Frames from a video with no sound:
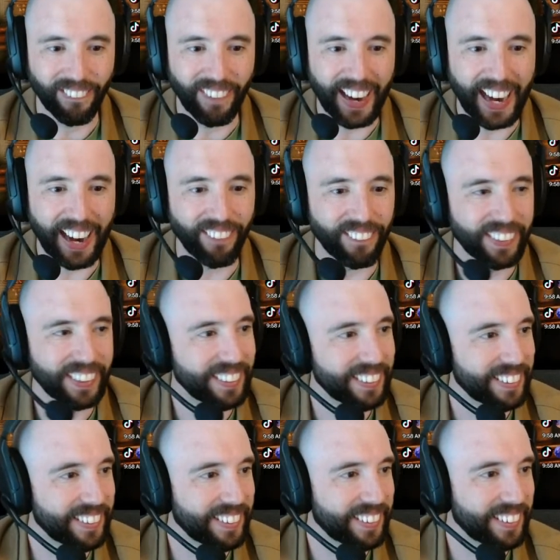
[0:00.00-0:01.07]
Wow.
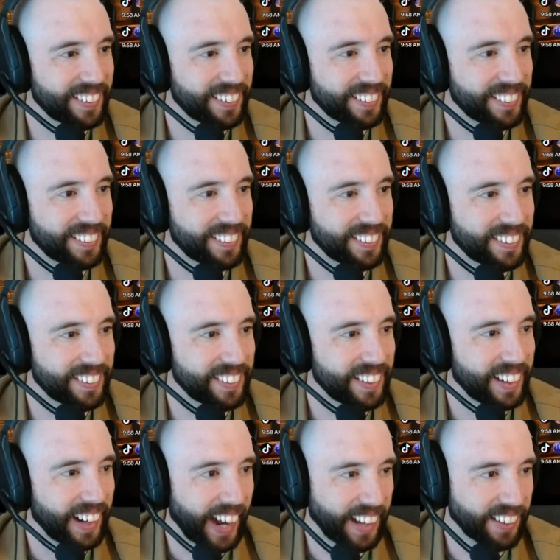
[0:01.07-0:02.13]

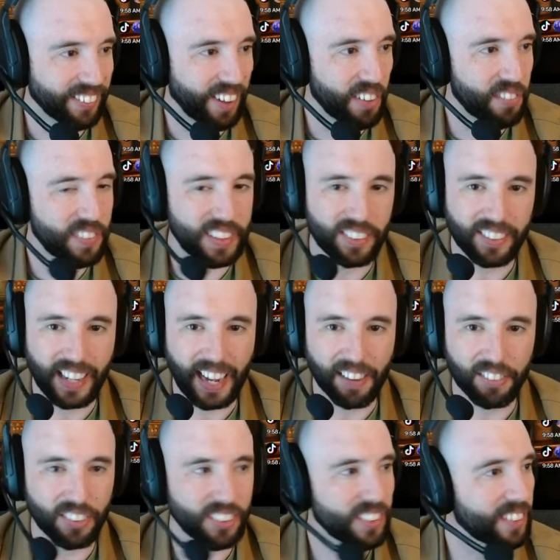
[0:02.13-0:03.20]
I love these
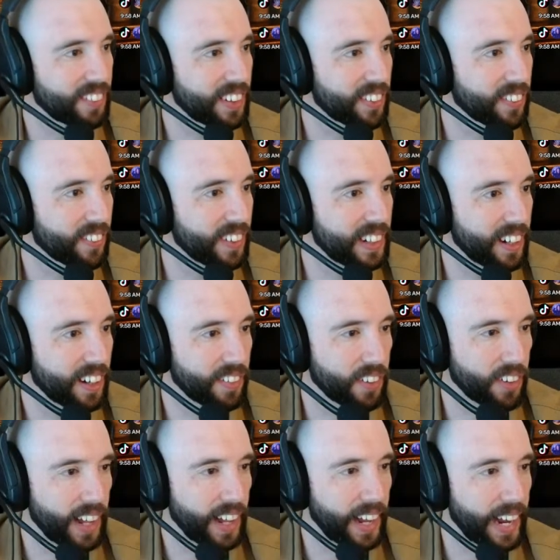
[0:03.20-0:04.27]
caverns that we threw in here.
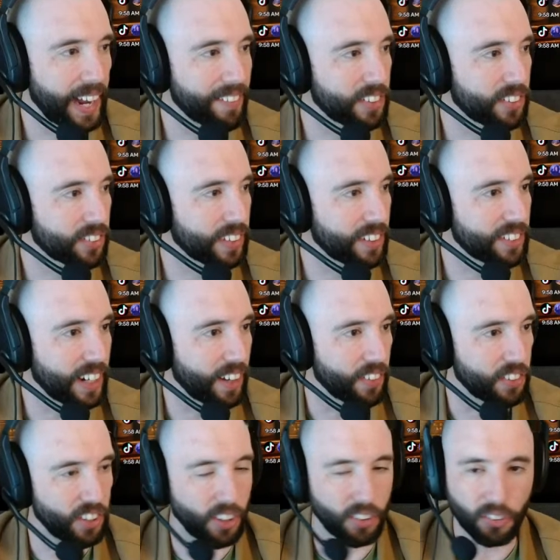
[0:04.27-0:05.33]
They're not, I haven't sketched out
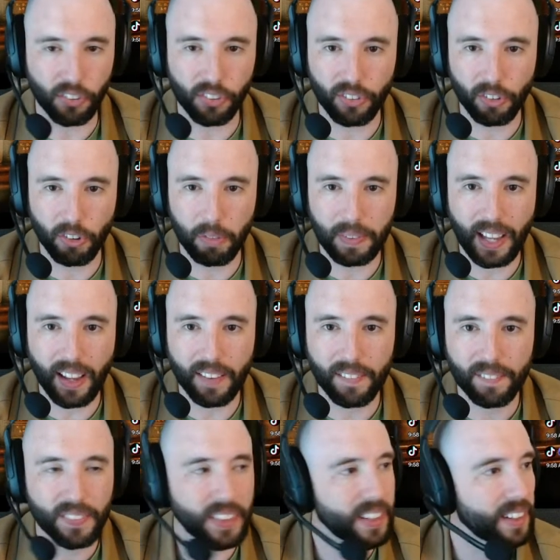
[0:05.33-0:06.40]
the tunnels through them yet,
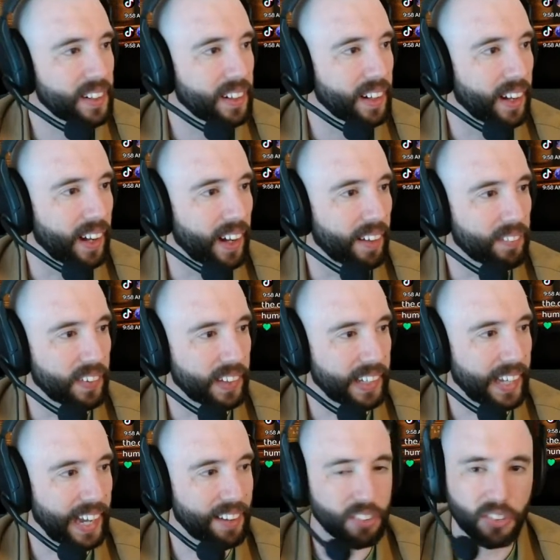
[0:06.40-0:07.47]
but the
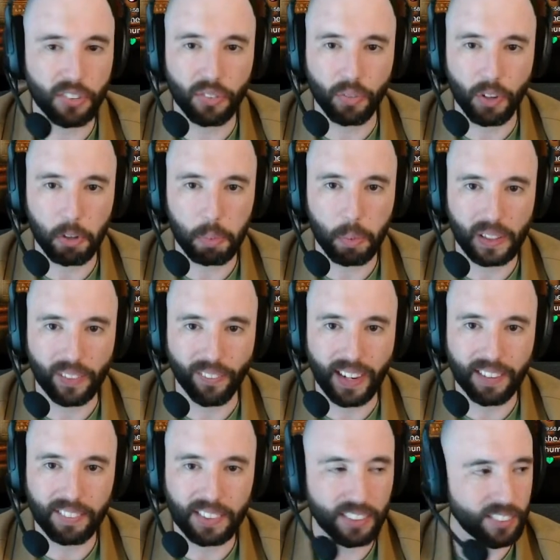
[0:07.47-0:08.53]
caverns of Whispering
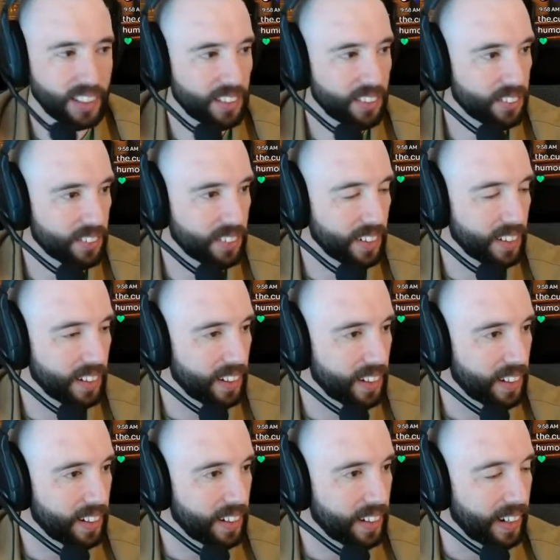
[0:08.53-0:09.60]
Web exist.
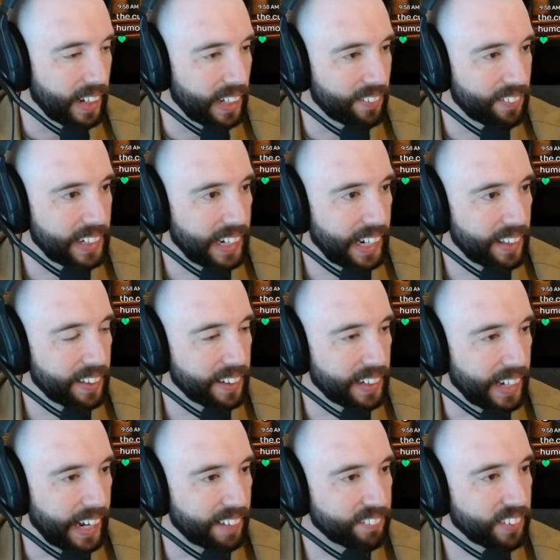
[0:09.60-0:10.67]
And then we got the
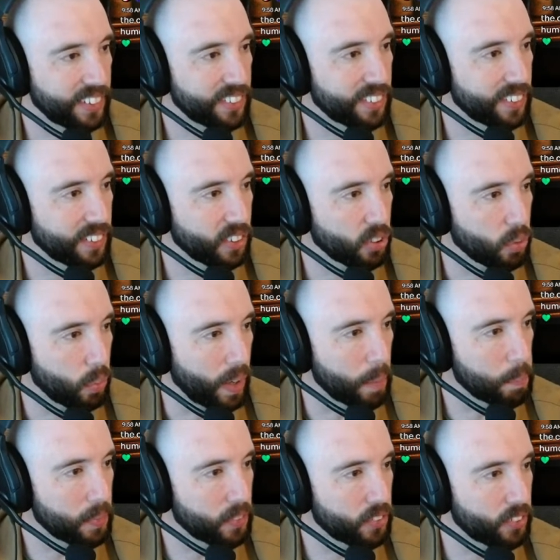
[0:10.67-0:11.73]
goblins and their
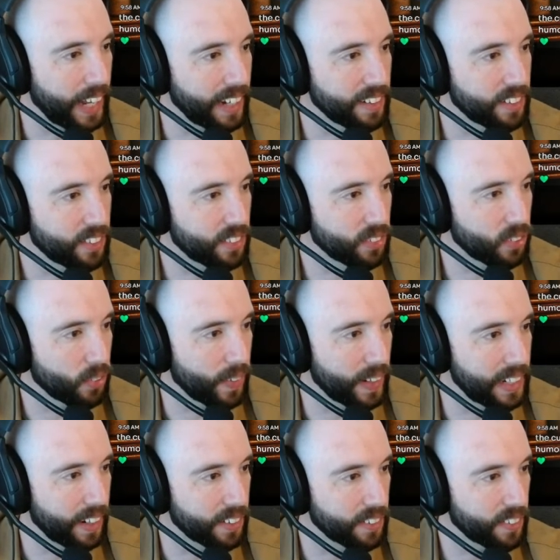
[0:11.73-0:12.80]
swamp of sadness and
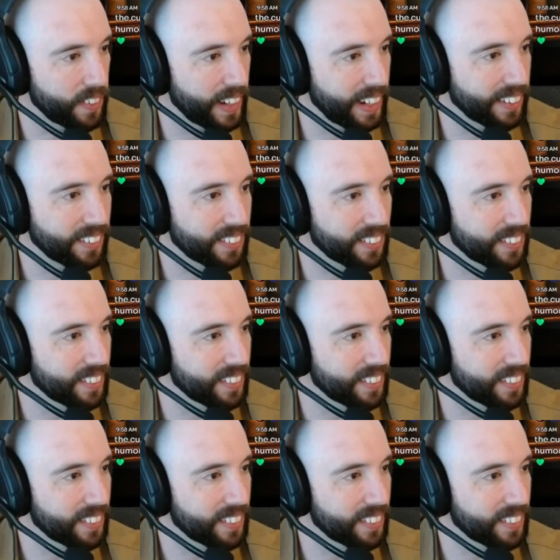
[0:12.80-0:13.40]
sweaty under things.